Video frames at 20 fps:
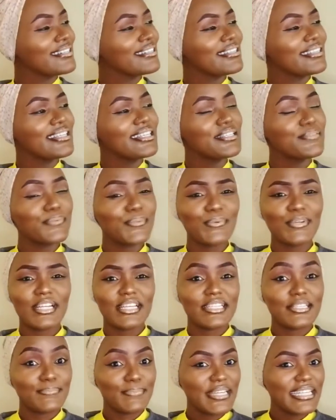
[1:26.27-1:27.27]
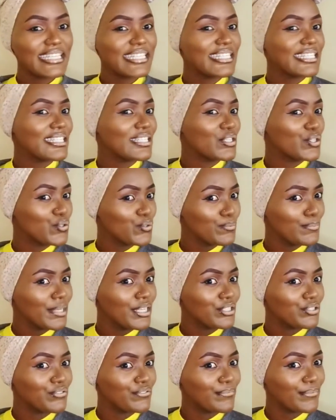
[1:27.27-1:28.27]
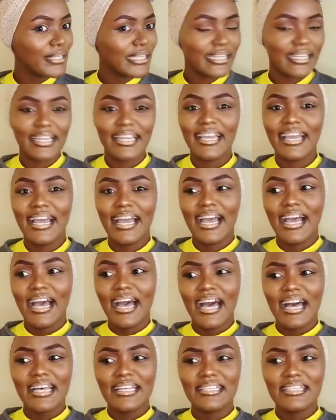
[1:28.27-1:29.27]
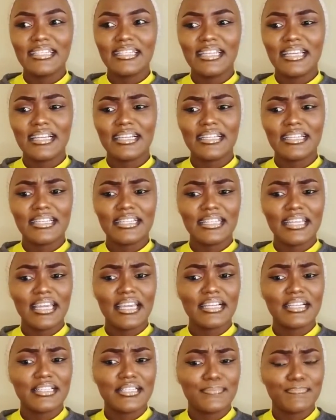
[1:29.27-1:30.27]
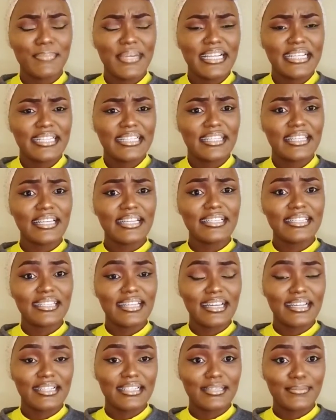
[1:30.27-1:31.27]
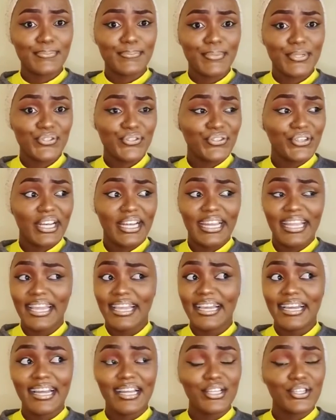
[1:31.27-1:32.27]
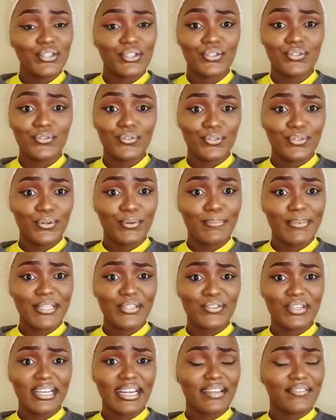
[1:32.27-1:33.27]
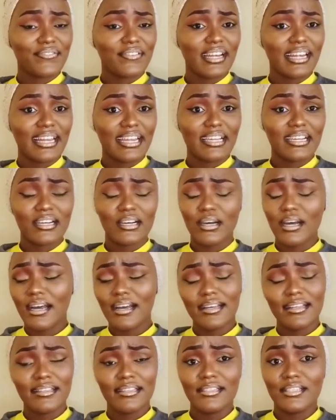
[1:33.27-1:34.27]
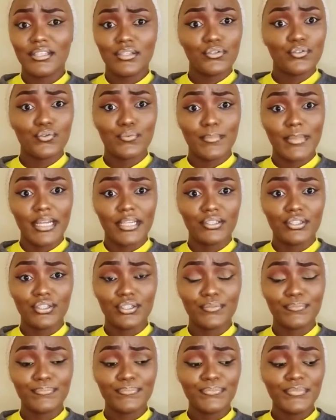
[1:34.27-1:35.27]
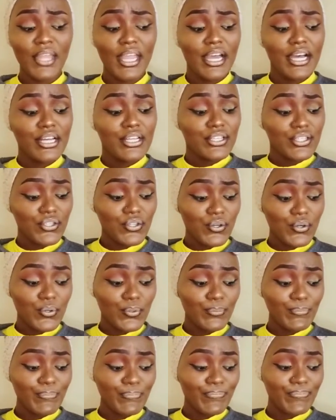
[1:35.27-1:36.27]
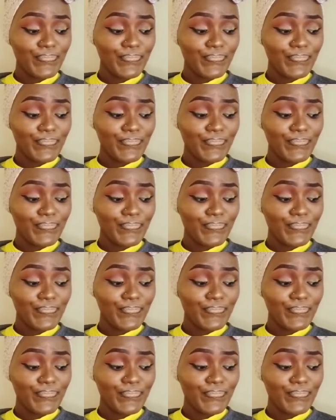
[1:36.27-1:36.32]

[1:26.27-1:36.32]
these people expect too much of me. As in they expect things that personally I can't do, or personally I feel like this is too much. So